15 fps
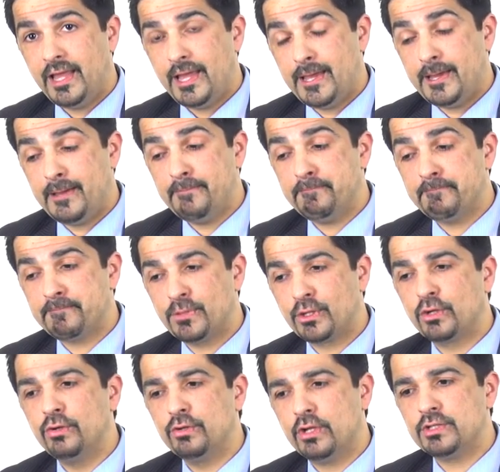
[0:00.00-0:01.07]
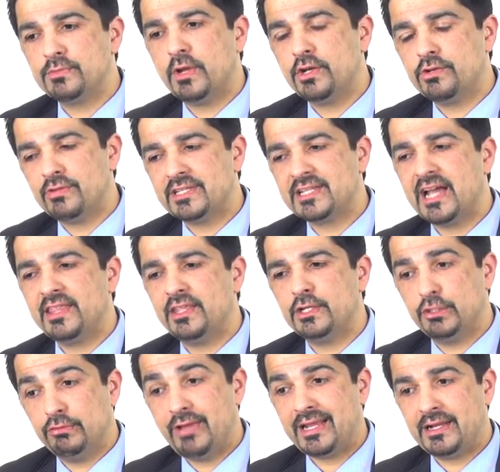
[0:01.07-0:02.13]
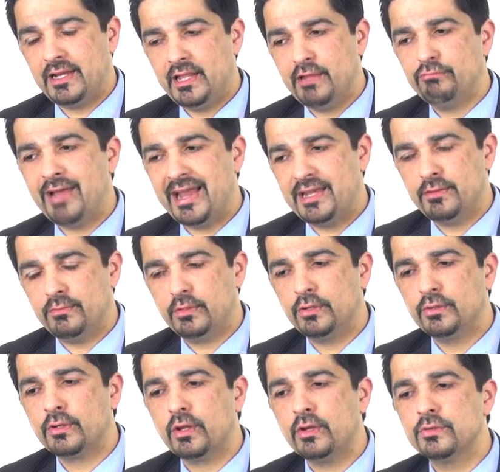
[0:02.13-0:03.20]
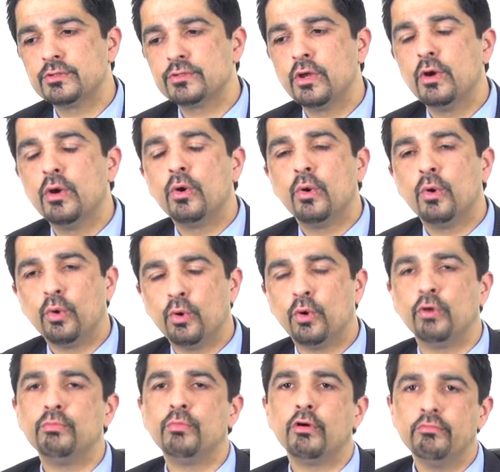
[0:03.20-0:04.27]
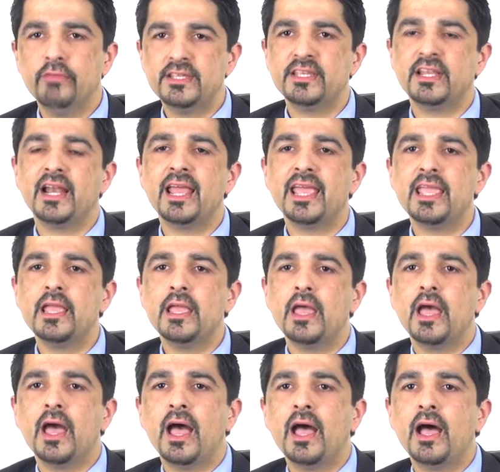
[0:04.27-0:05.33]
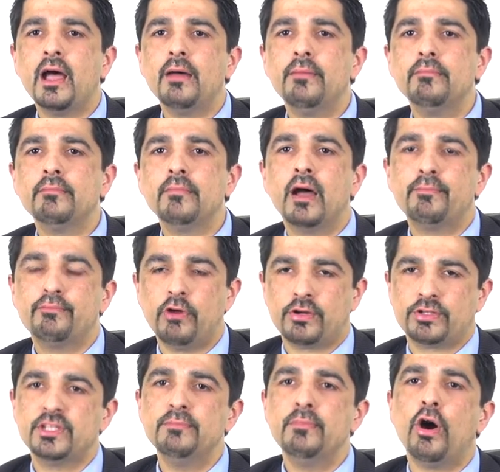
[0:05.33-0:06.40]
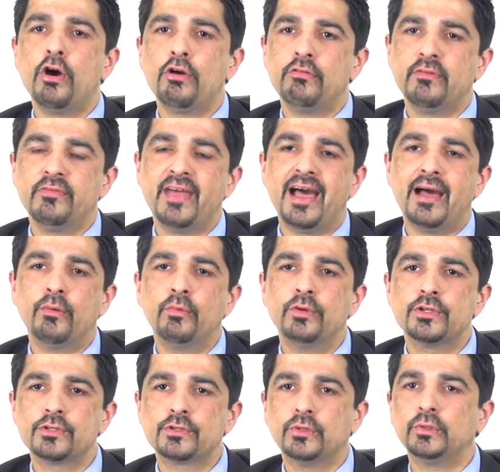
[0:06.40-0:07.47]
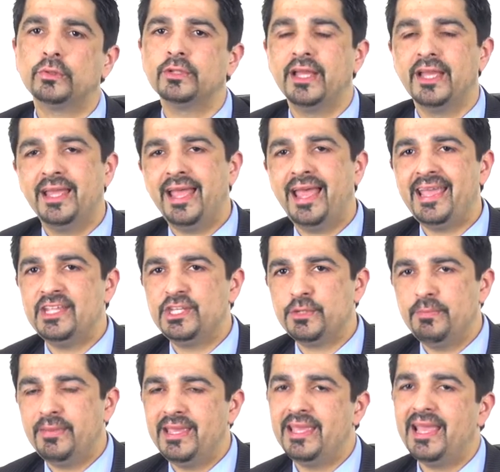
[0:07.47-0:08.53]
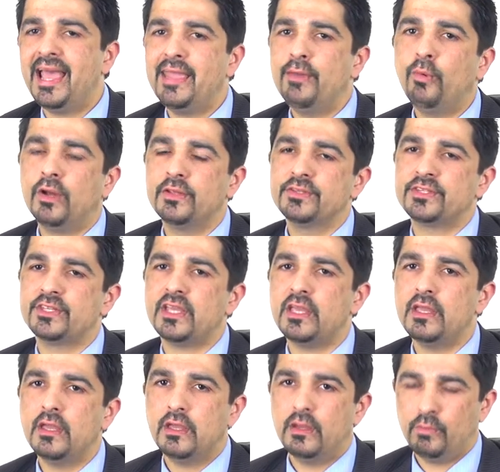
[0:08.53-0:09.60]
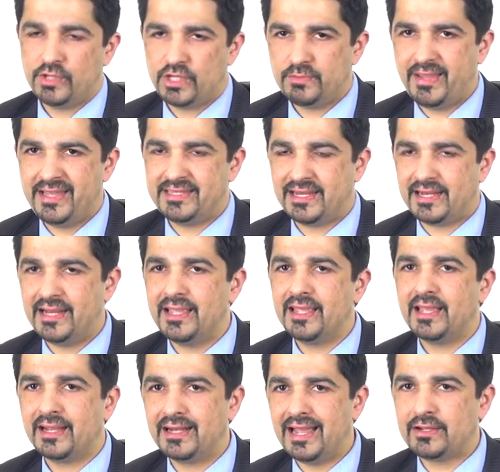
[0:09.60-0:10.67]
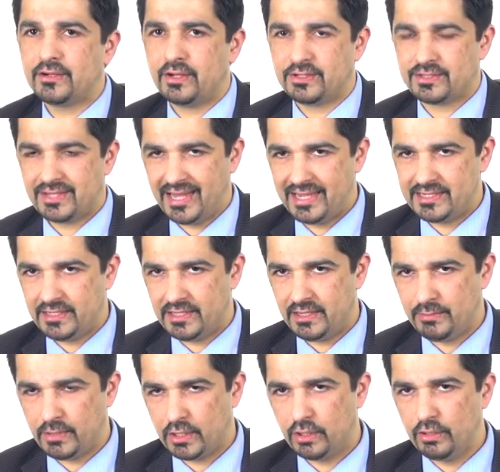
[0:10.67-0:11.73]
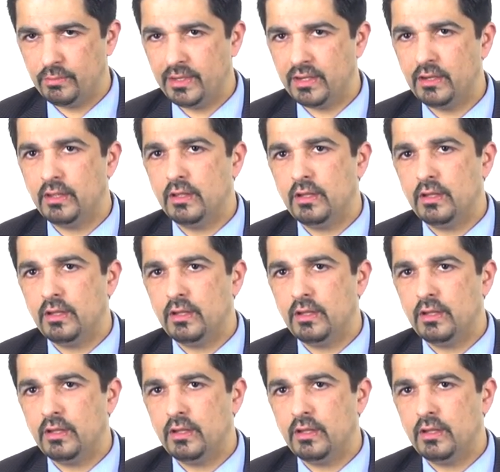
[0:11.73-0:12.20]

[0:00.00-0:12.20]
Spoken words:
The glucose monitoring is either directly random glucose, or more recently, a proxy marker of that, which is called HbA1c, which is basically glycosylated hemoglobin,